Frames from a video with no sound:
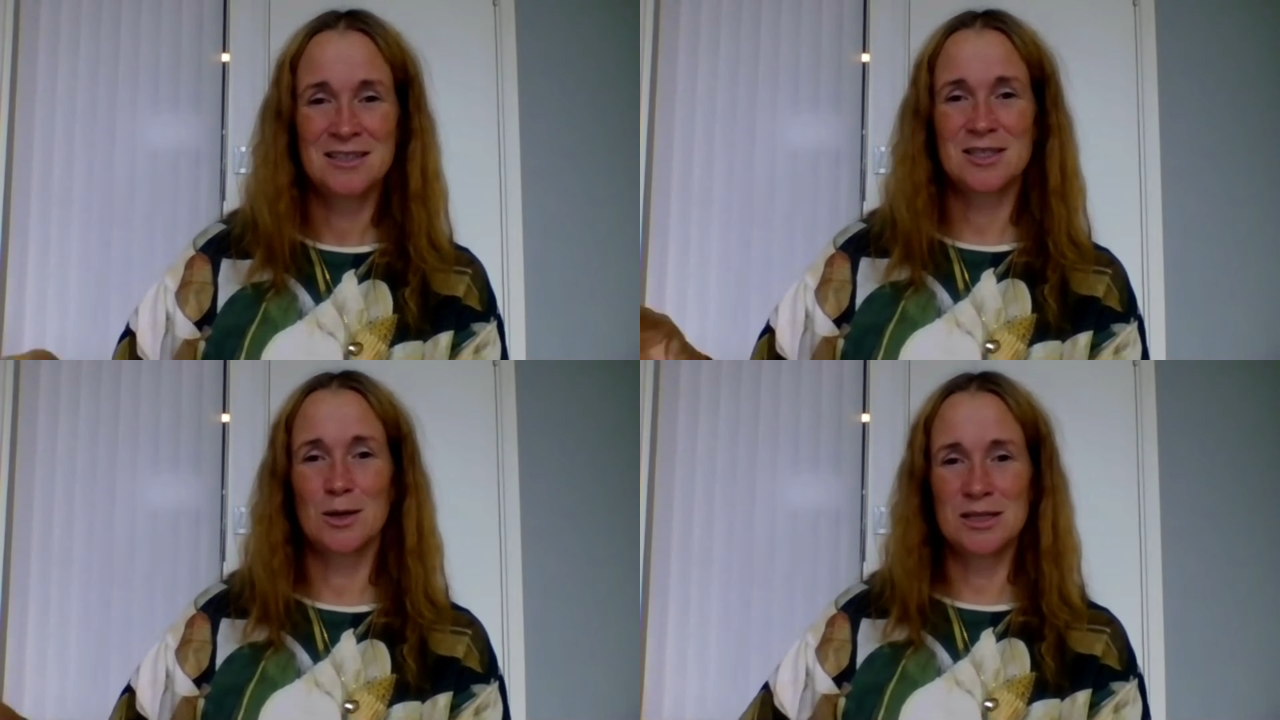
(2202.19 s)

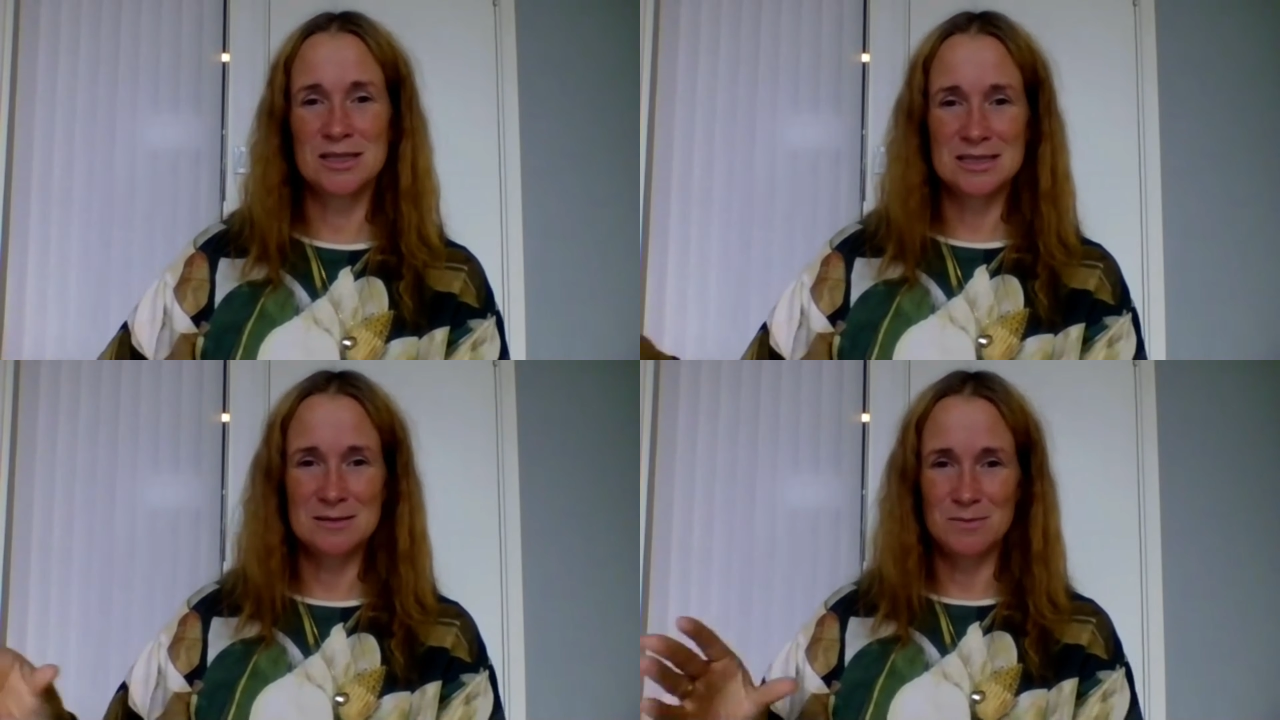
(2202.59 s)
So
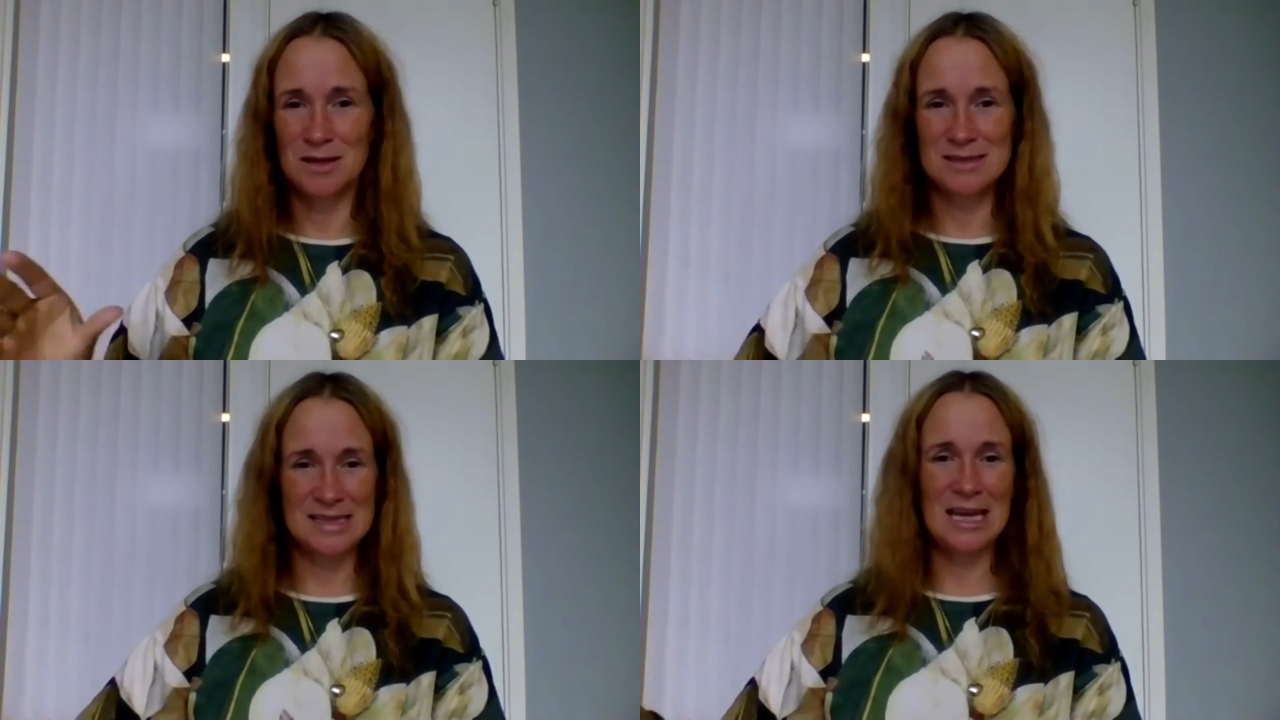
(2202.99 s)
just
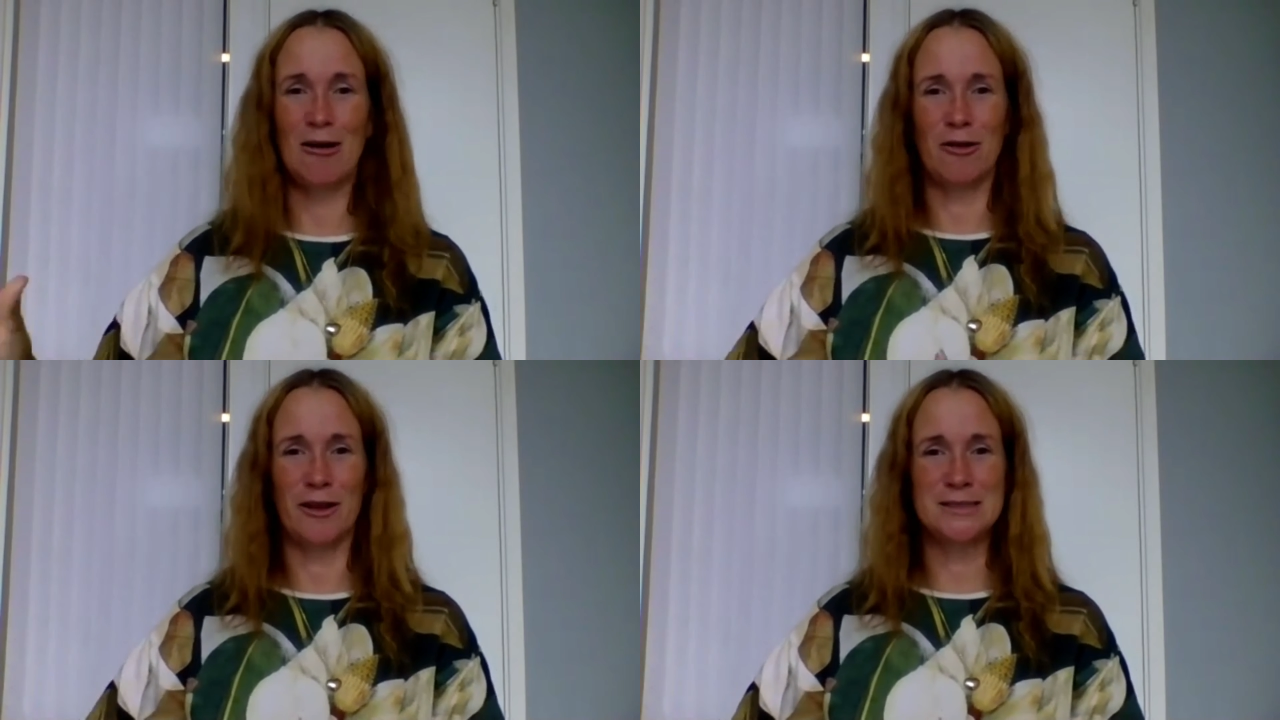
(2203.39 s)
by
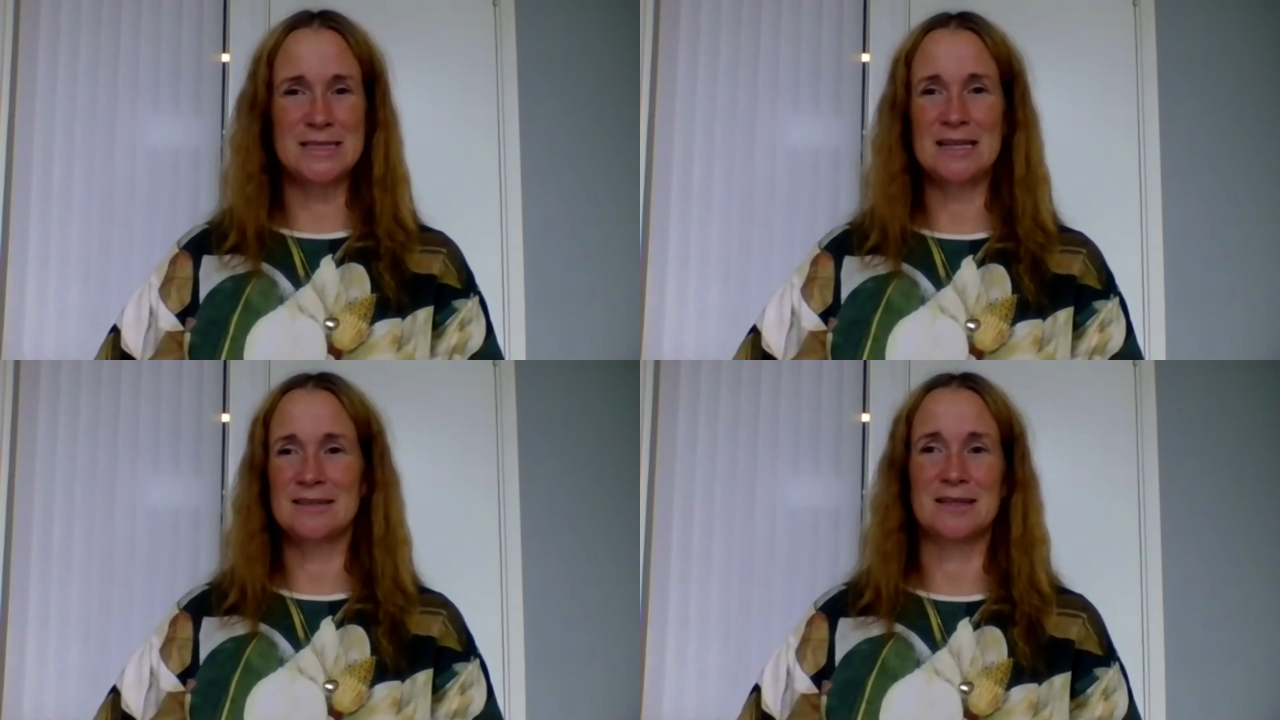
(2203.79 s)
seeing all those
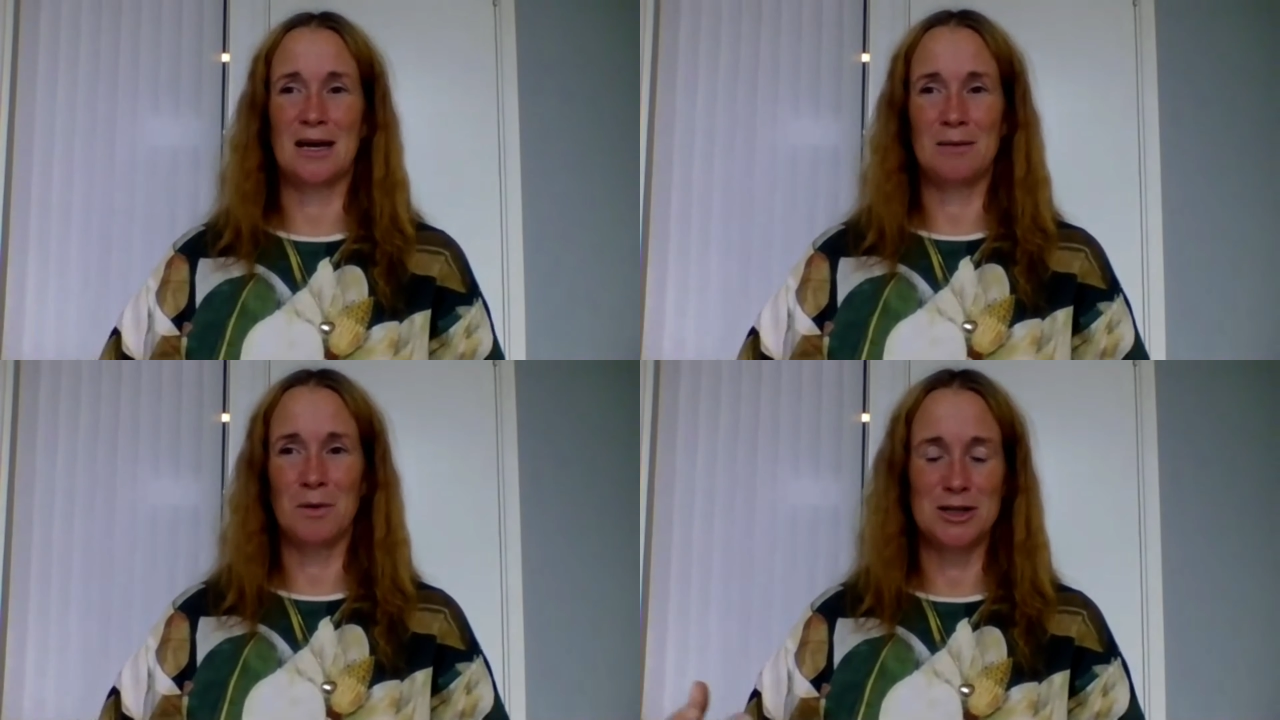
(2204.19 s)
things,
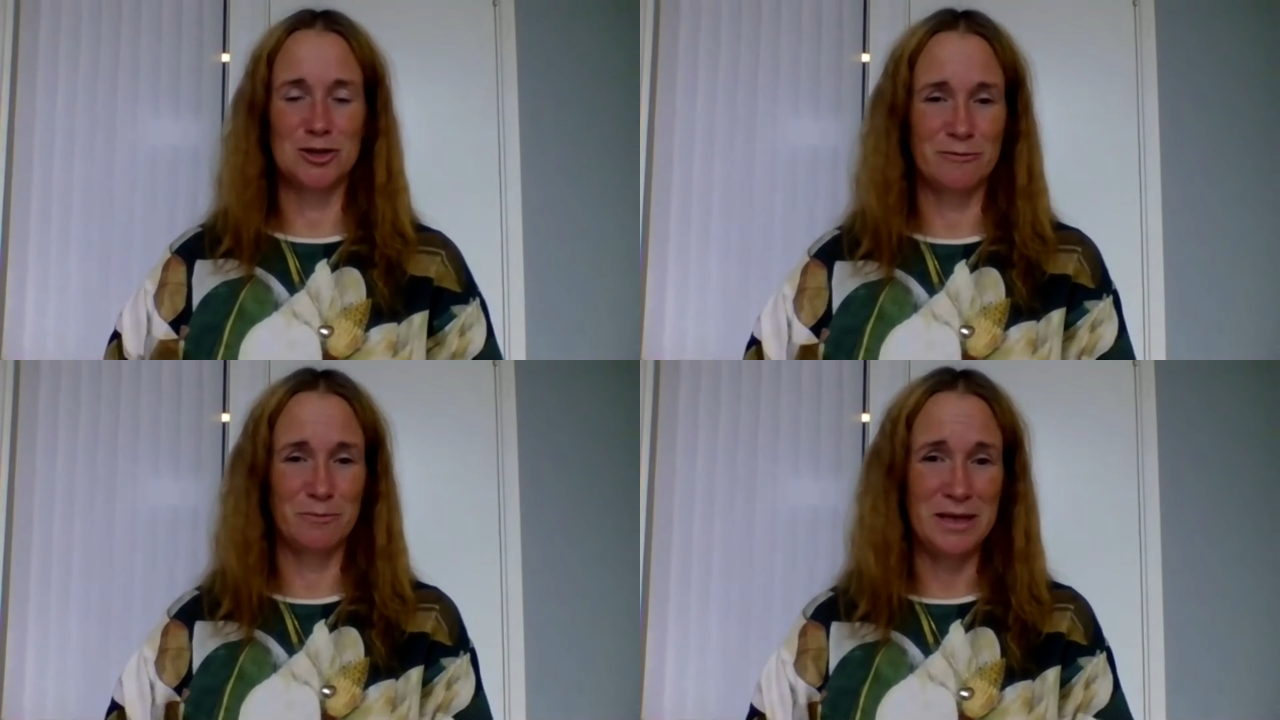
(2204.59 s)
I might
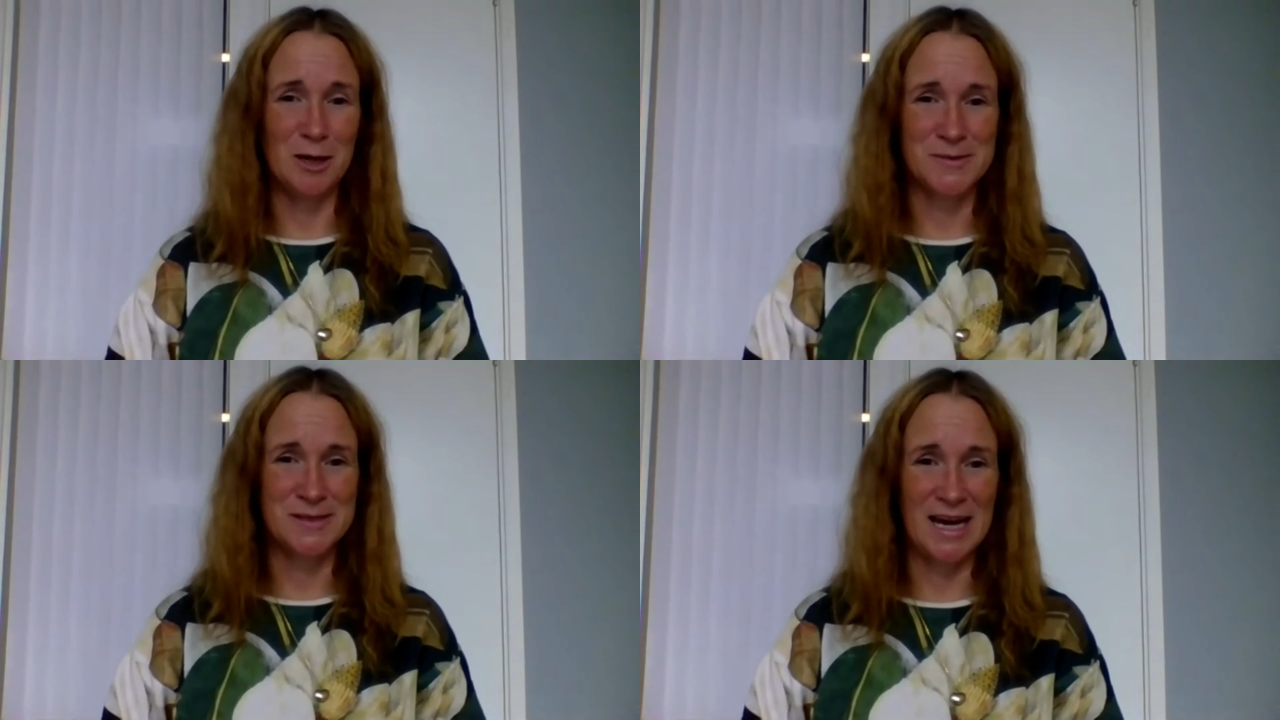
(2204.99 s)
not be
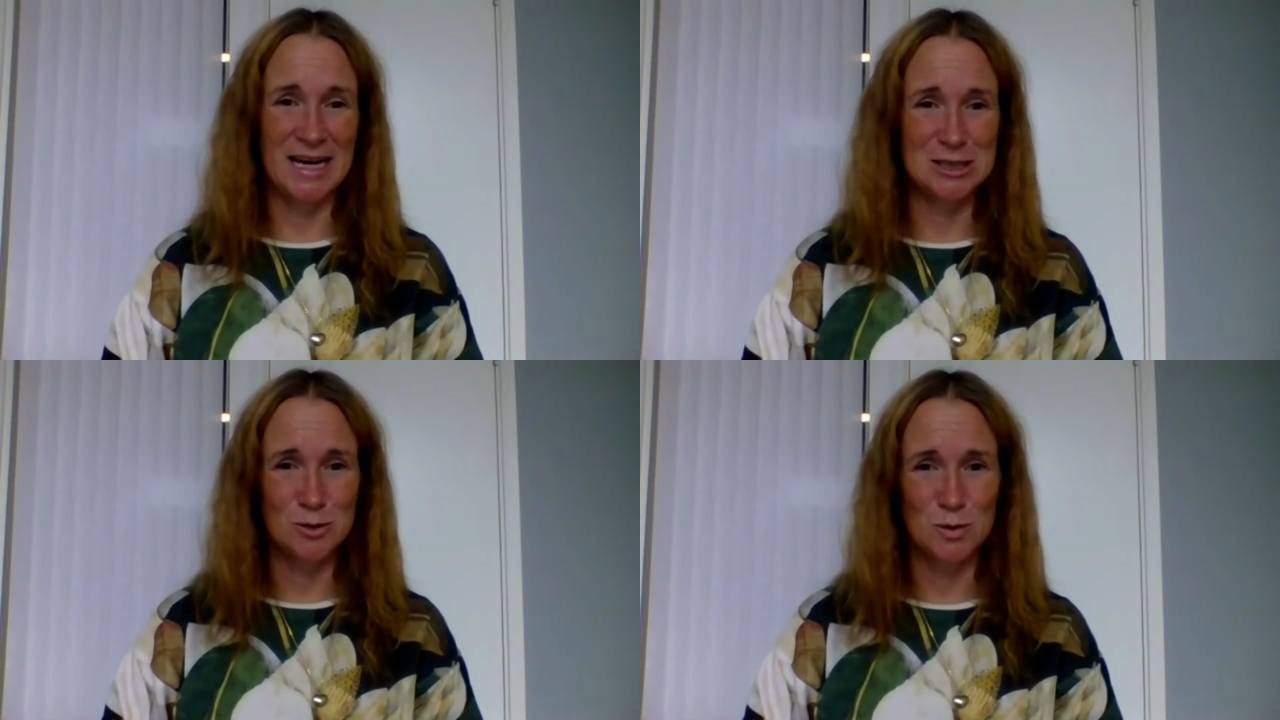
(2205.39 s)
upset
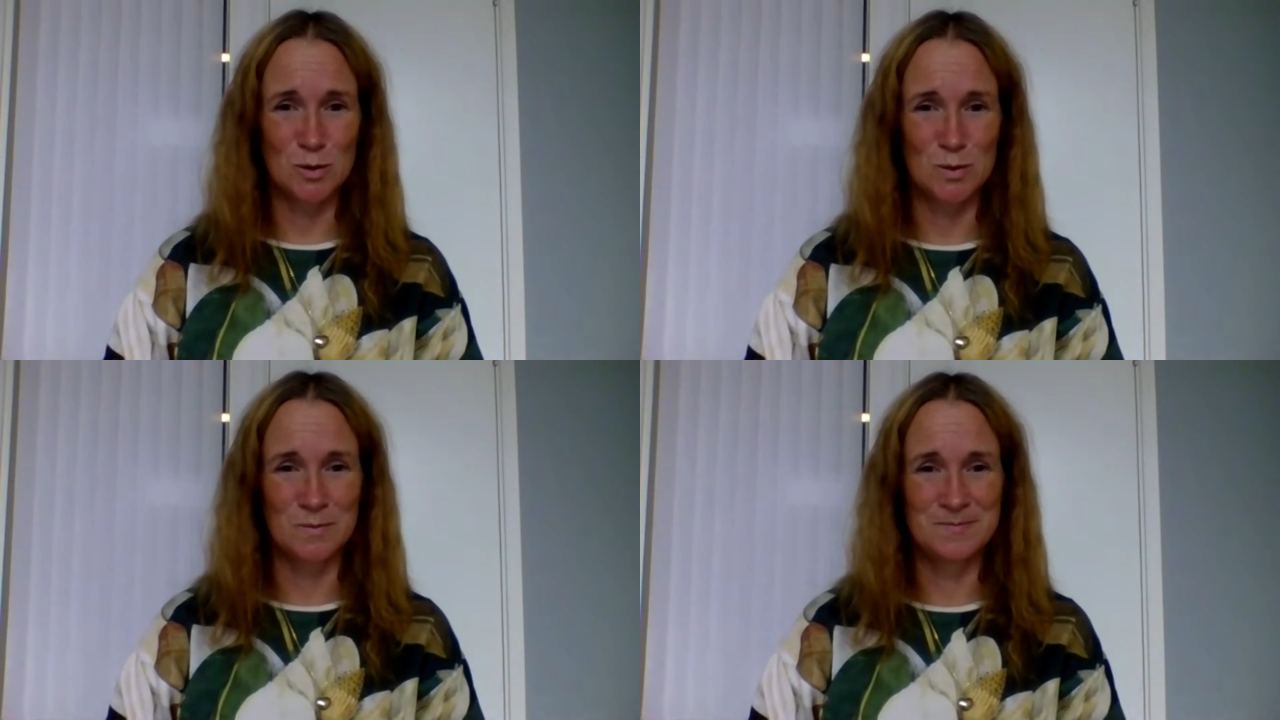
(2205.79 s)
at
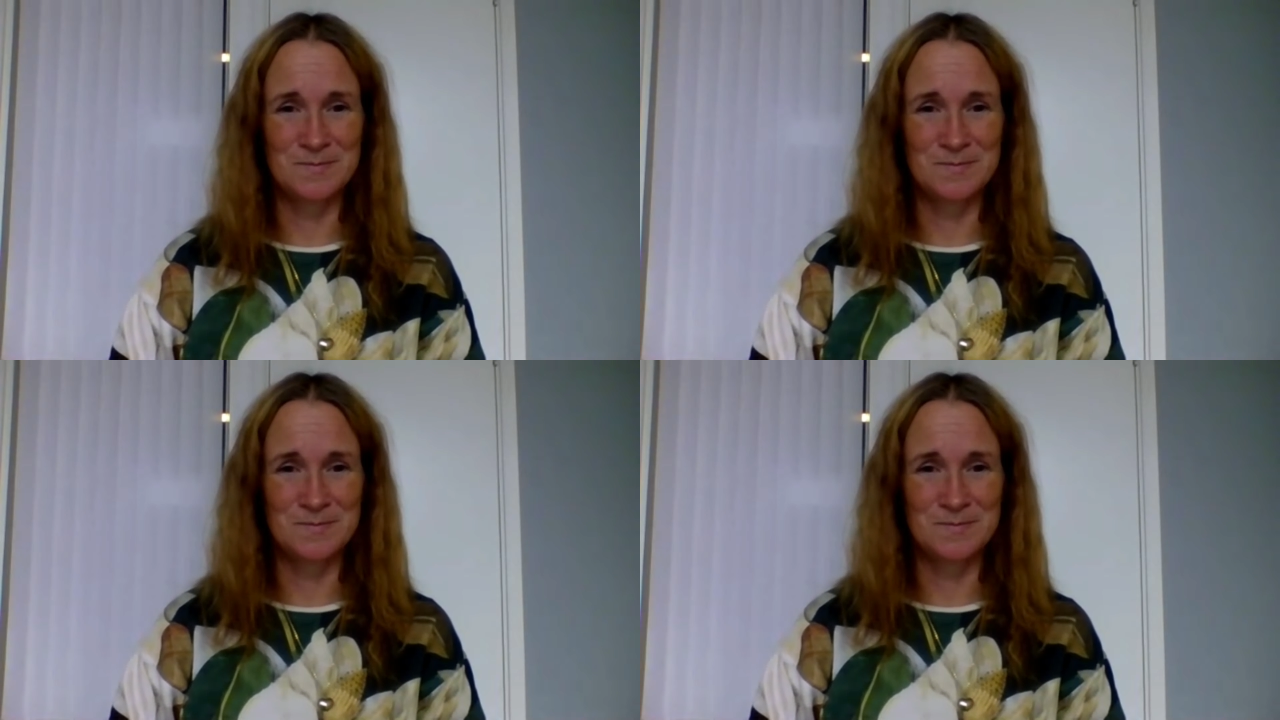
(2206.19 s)
all.